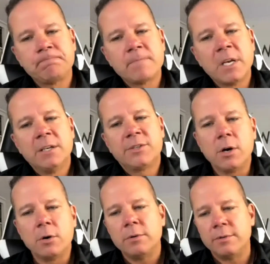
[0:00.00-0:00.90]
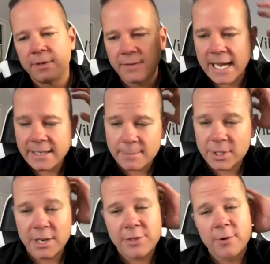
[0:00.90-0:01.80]
So I'm just
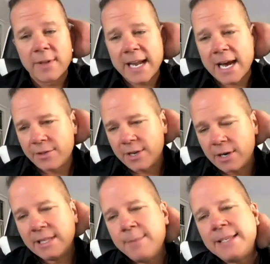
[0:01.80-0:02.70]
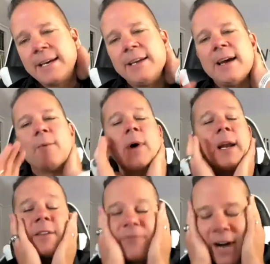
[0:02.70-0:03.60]
going to throw that out there. And let me tell you, I want
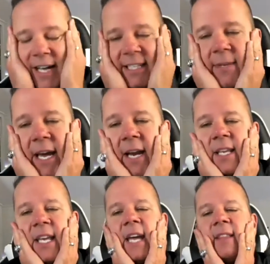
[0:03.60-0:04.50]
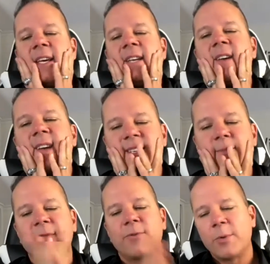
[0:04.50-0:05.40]
to define something out of the gate that is,
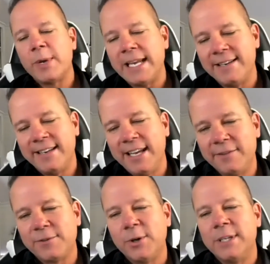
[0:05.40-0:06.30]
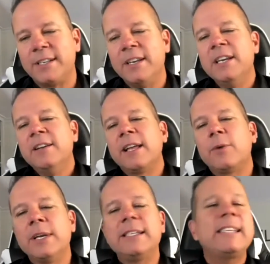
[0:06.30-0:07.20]
before we get into influence, like,
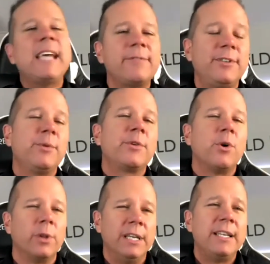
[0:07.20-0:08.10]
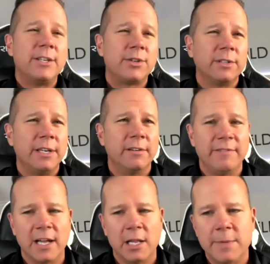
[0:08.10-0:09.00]
what does this have to do with whole and intentional leader
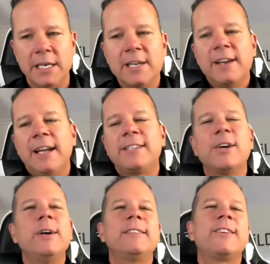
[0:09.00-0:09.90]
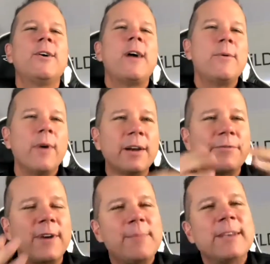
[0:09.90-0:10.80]
development? And so I want to
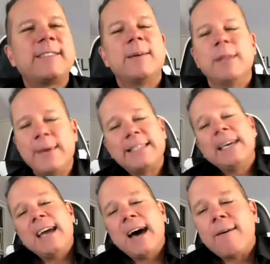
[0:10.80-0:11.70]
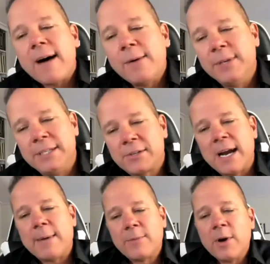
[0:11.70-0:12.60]
frame this up. Let me tell you how I would
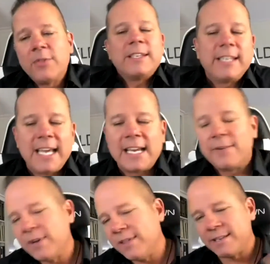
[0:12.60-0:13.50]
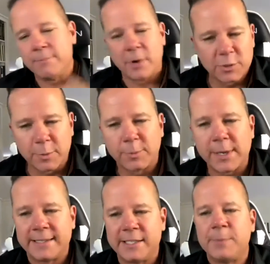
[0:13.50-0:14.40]
describe. I wrote this again. I've written this in multiple
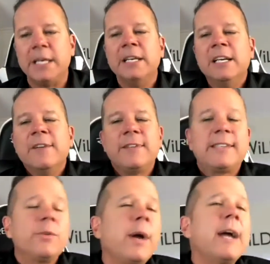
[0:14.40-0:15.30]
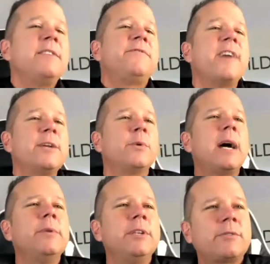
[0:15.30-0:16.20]
places, but this is the way I define what
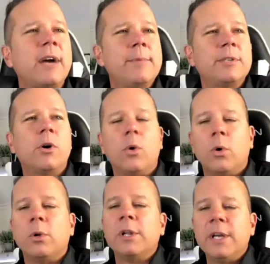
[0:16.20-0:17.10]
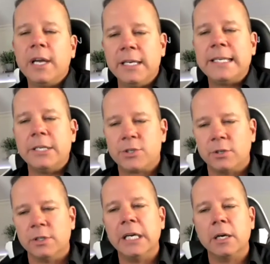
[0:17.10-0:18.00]
I would describe as a whole and
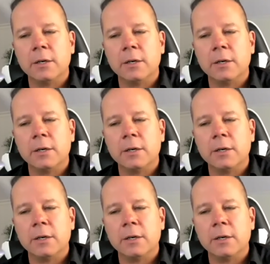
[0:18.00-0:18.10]
intentional leader.